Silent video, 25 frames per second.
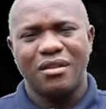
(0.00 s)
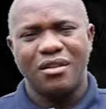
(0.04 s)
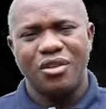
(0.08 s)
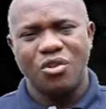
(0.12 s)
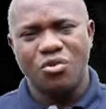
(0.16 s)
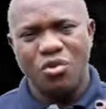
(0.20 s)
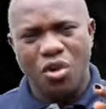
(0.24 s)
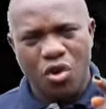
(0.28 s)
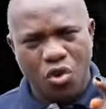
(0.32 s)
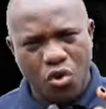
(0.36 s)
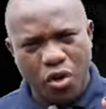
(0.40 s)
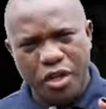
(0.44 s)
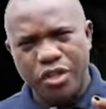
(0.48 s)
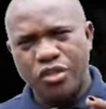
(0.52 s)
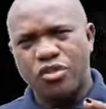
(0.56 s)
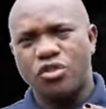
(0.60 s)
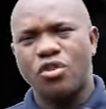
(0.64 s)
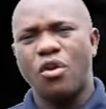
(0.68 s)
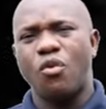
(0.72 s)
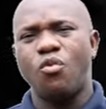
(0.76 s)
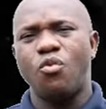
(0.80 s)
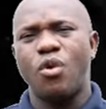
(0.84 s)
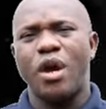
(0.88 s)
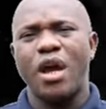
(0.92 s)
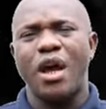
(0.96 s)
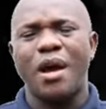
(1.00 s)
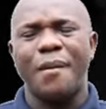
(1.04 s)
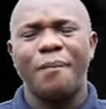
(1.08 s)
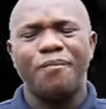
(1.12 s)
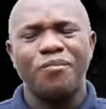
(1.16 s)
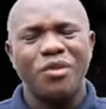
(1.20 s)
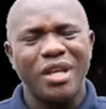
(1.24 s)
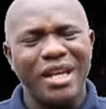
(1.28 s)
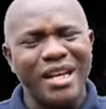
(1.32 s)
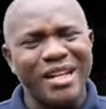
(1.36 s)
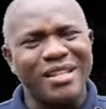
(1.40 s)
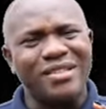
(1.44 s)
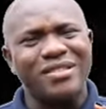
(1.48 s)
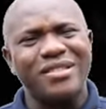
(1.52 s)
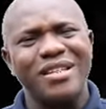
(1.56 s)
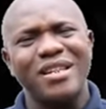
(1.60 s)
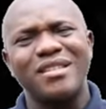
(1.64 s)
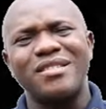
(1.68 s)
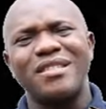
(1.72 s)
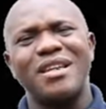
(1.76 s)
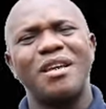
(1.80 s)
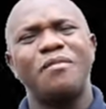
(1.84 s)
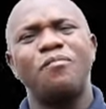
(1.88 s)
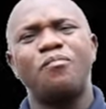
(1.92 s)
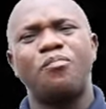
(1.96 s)
you are going somewhere. It
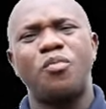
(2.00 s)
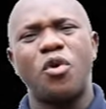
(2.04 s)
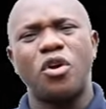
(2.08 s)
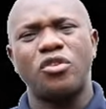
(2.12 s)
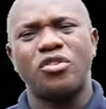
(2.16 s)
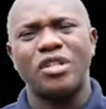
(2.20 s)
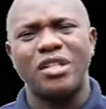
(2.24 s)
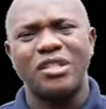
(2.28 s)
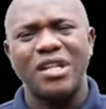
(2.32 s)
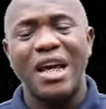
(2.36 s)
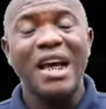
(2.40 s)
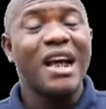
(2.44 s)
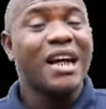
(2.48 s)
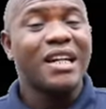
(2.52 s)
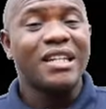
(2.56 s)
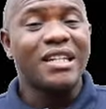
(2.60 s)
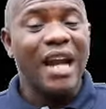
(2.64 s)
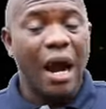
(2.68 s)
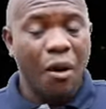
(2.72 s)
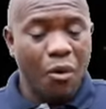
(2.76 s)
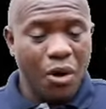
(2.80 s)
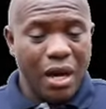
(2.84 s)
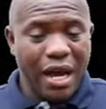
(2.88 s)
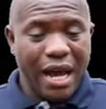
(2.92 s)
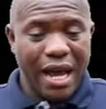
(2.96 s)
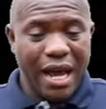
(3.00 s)
is important. That will